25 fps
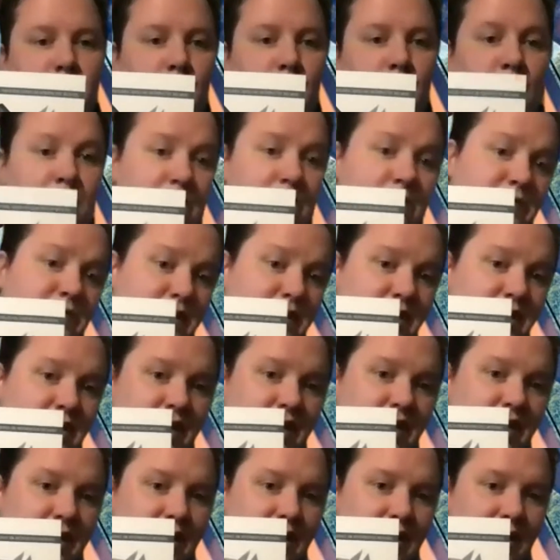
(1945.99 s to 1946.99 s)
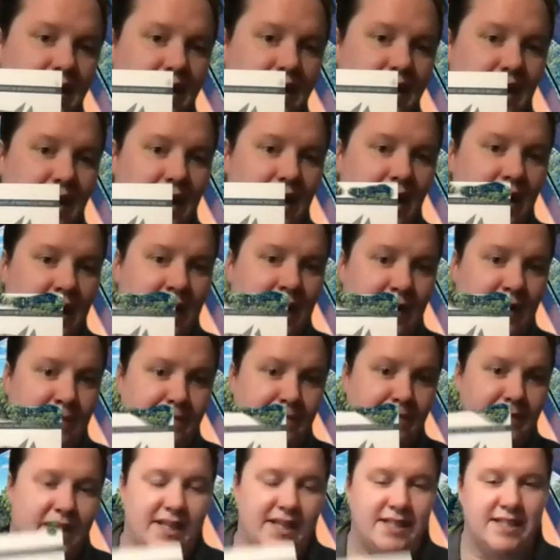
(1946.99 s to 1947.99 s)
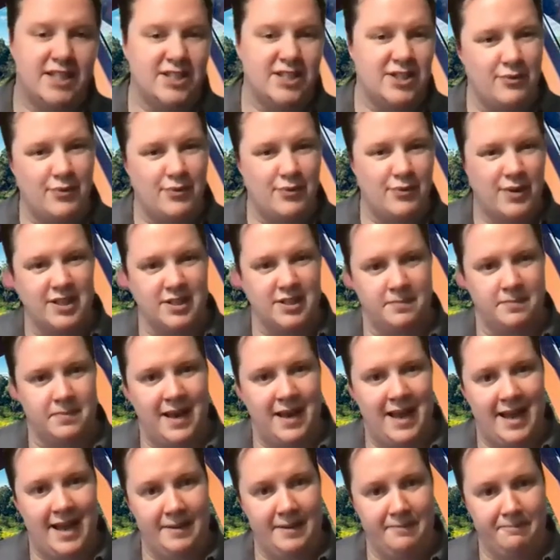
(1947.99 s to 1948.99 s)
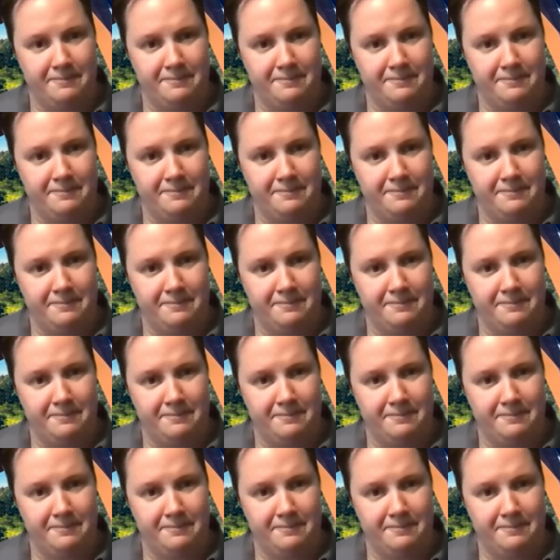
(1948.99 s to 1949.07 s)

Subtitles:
Wolves. It's actually written as a play.